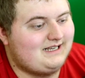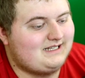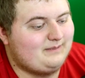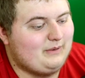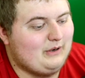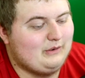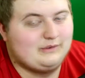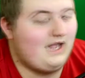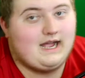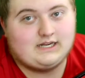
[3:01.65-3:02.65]
I
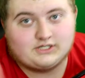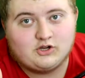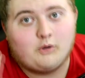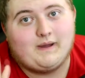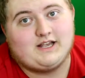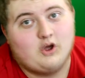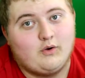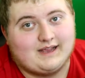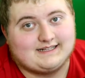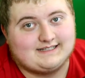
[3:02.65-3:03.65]
suppose. I just hope I
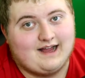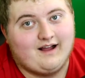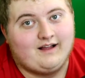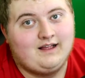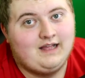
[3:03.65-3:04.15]
don't get stung.